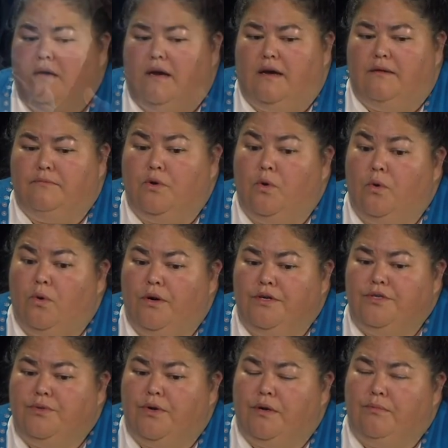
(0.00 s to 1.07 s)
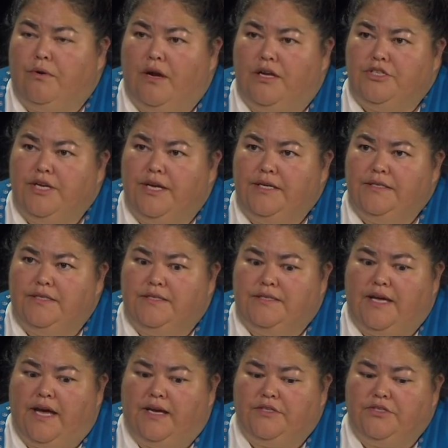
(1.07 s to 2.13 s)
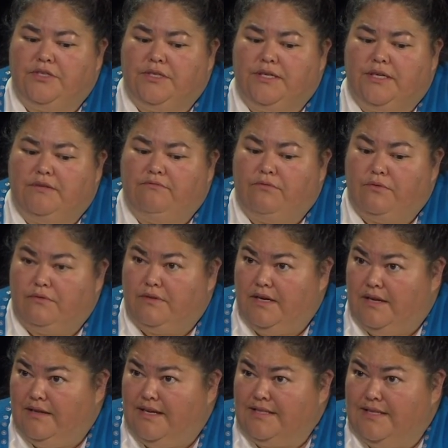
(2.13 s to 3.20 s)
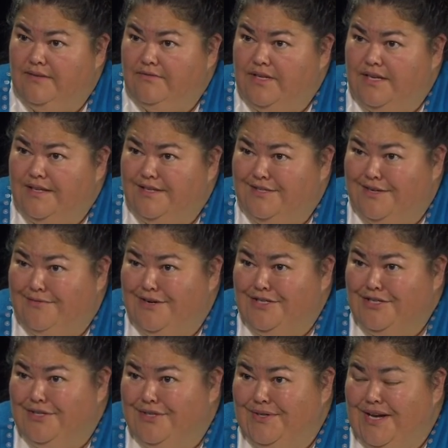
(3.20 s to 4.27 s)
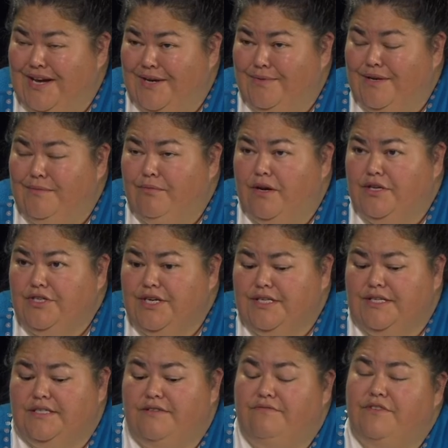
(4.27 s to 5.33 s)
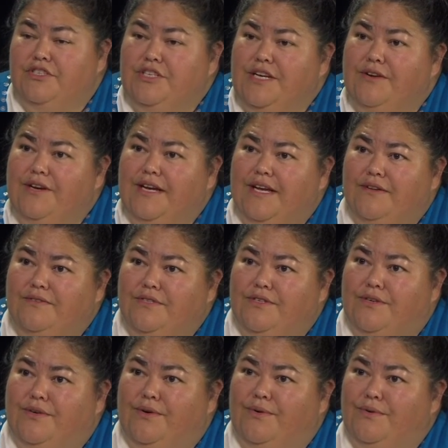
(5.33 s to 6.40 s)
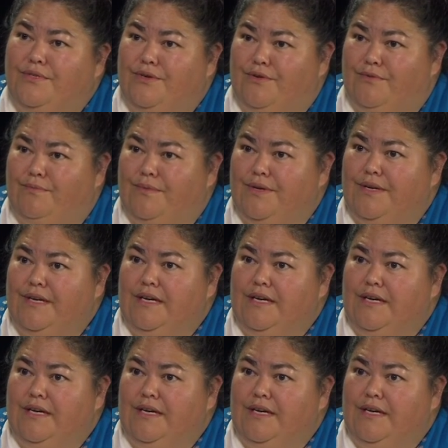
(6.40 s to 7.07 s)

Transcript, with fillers: Um, core to our project is actually for the Alaska Native Dialogues on Racial Equity project is a visionary council and a host group.